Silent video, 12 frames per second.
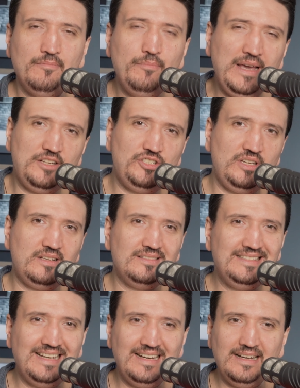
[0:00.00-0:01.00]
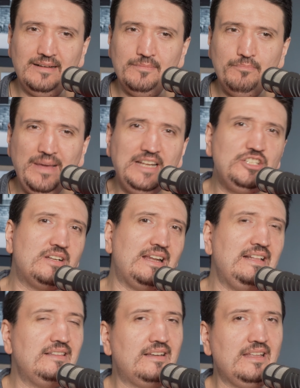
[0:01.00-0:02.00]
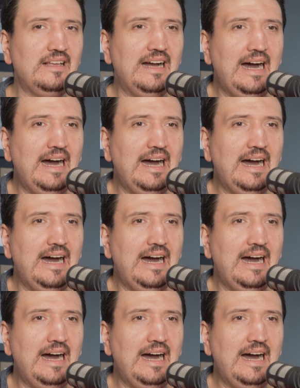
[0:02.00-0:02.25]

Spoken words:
magic, the magic rendering,